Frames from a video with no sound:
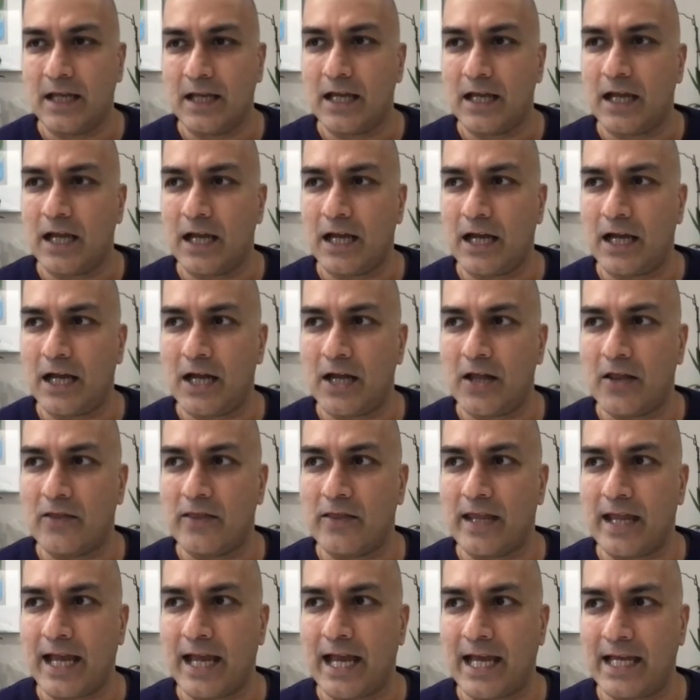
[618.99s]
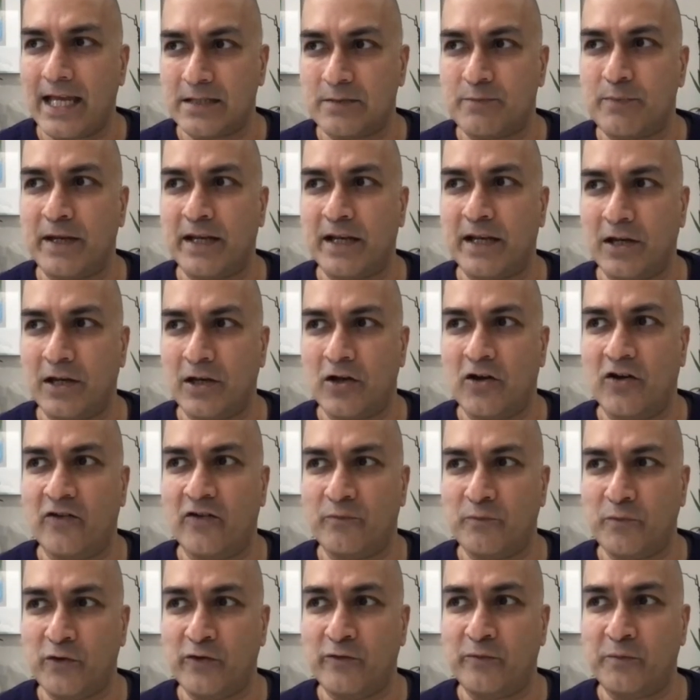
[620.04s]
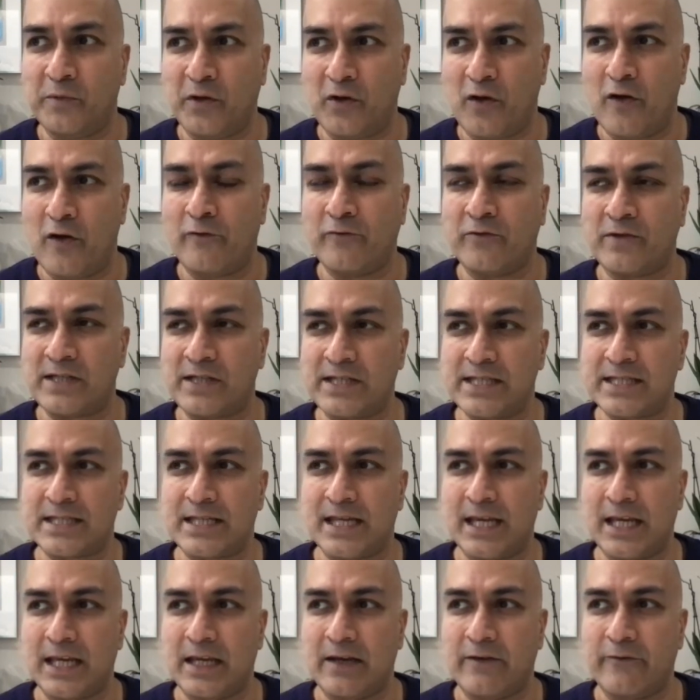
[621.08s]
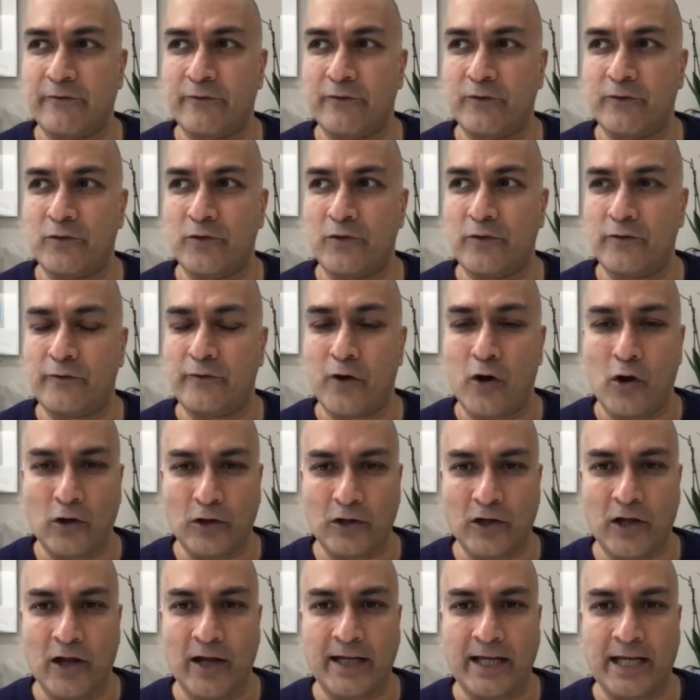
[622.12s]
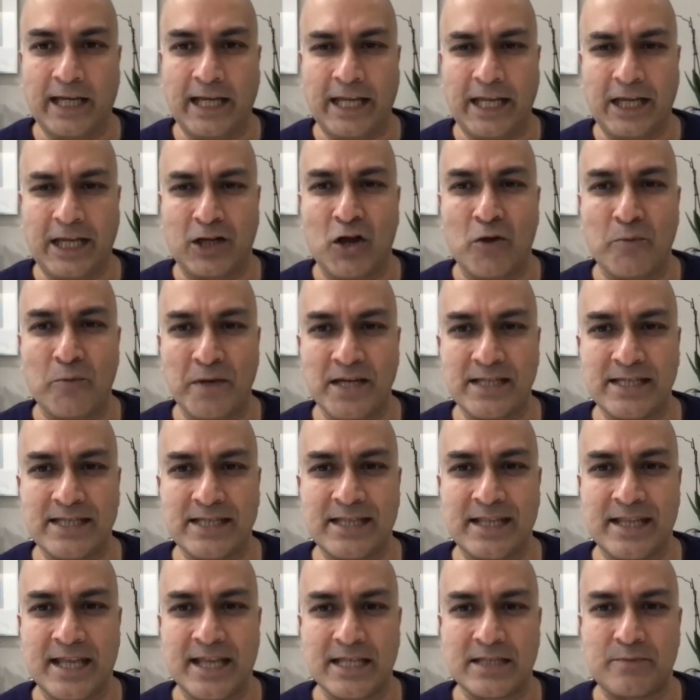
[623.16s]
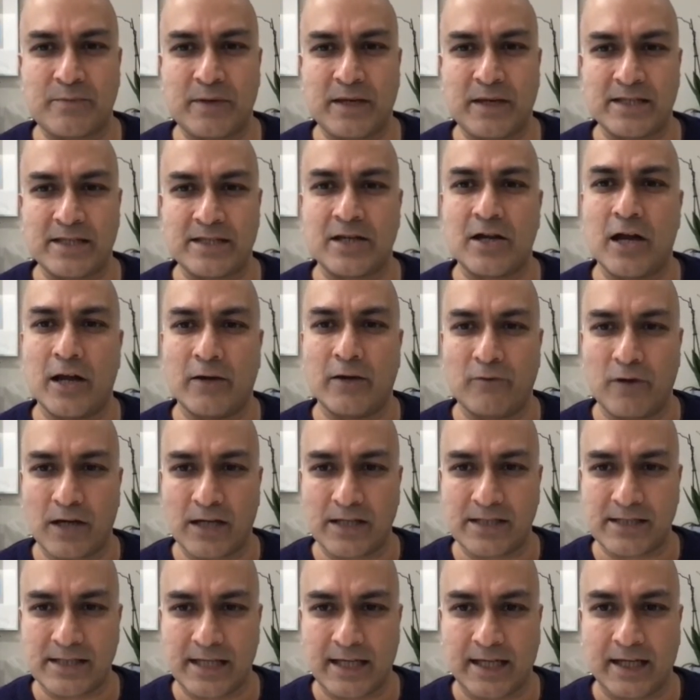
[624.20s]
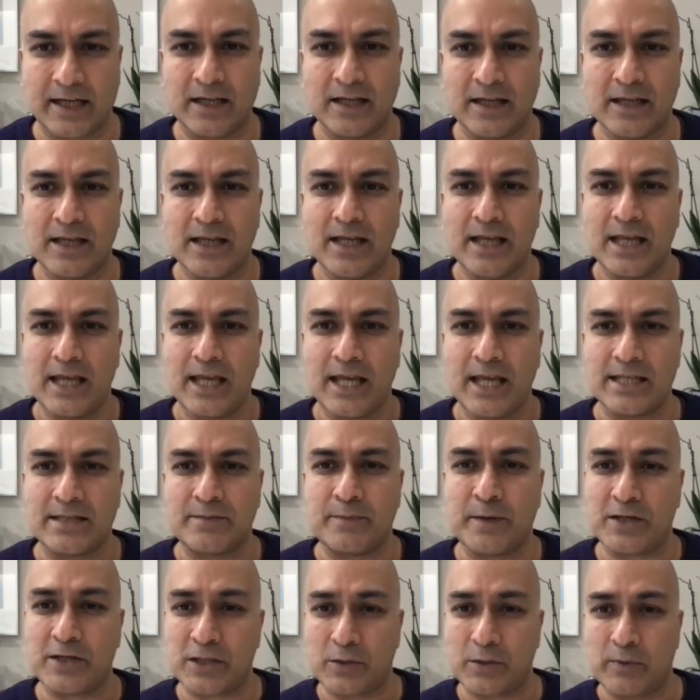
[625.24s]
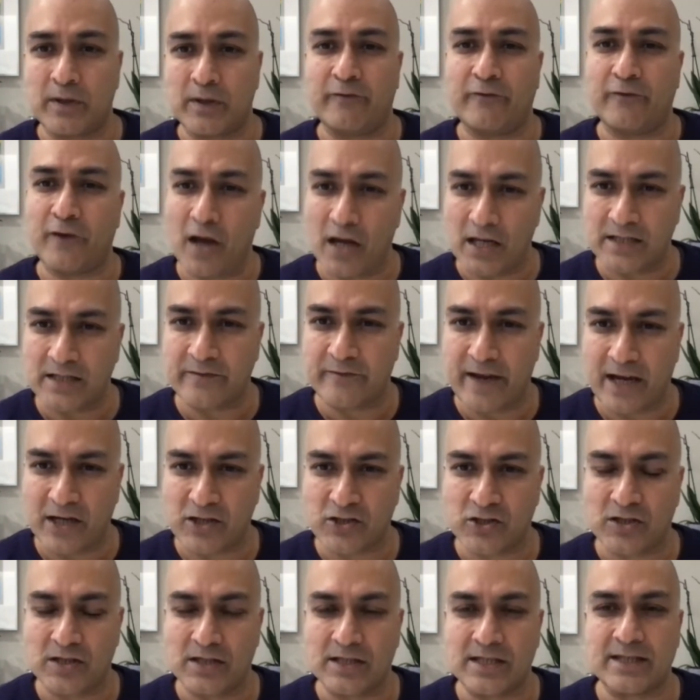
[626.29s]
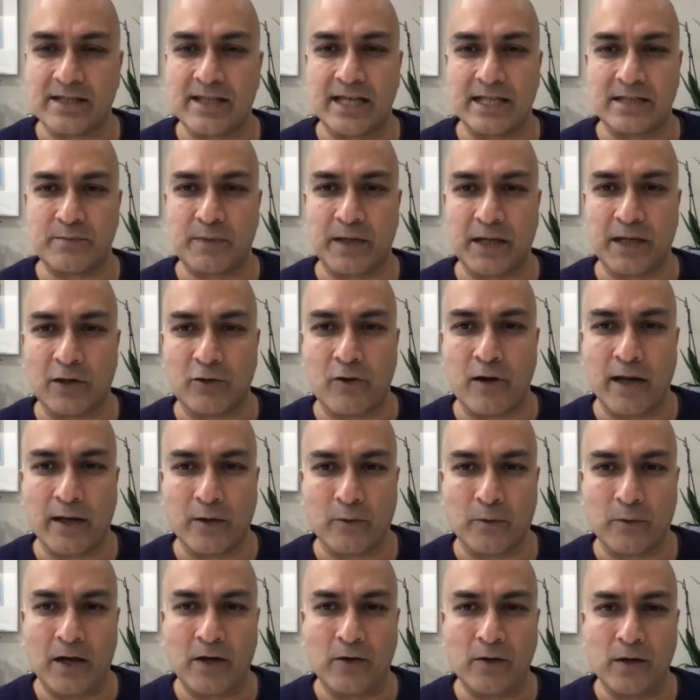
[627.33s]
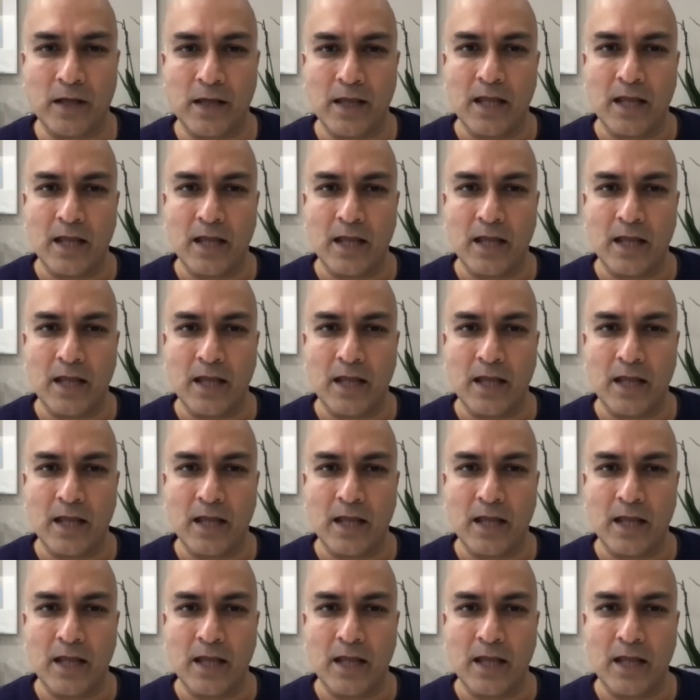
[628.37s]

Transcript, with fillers: Uh, there has been a lot of movement, obviously, for, for online and e-commerce, and that's been skyrocketing, especially with fast fashion. So that's been growing well.